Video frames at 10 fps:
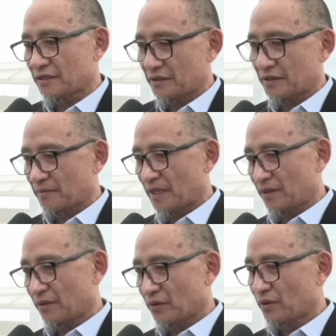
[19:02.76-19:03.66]
system,
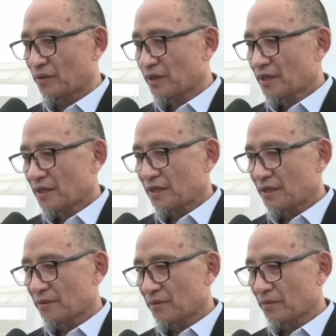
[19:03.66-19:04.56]
you know,
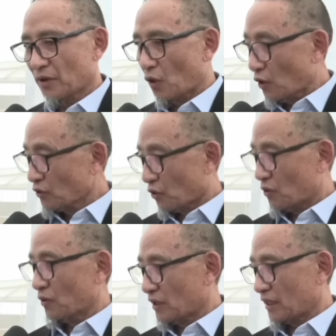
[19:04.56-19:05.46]
we all
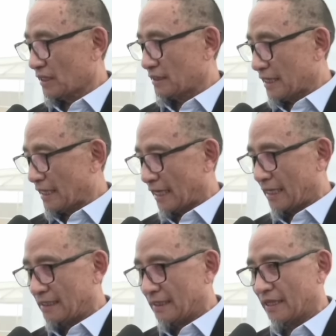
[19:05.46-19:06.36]
know it's not a
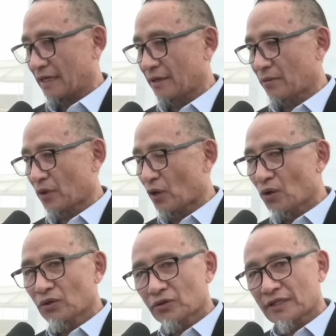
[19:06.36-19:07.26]
hidden thing. We
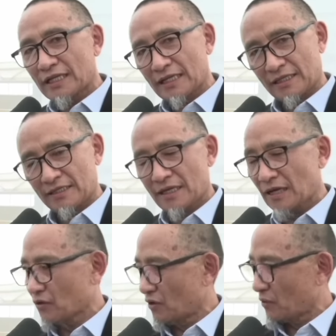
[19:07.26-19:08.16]
all know that it is
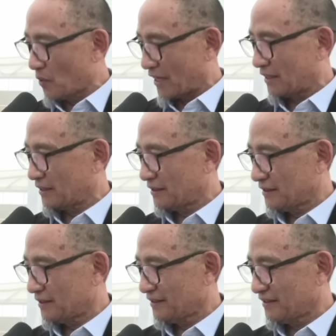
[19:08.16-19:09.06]
not going well,
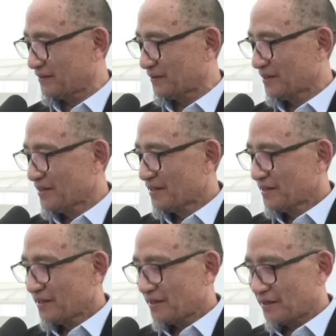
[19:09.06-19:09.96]
you know.
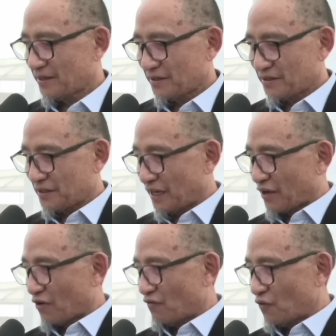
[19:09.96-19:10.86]

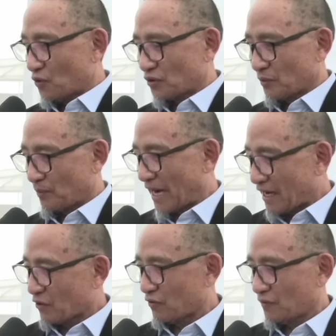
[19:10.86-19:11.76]
Selling of votes,
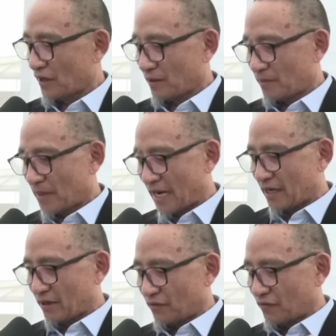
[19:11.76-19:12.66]
buying
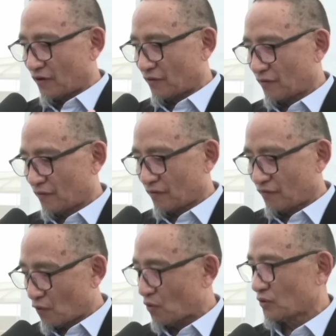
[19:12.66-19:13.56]
of
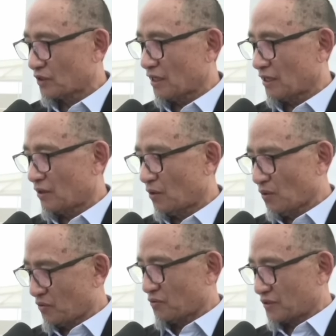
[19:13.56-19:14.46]
votes,
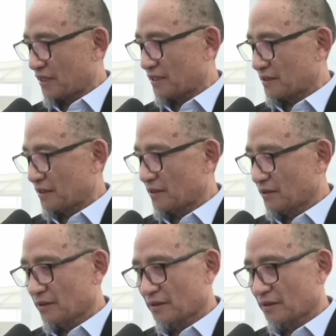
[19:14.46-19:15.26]
all those things.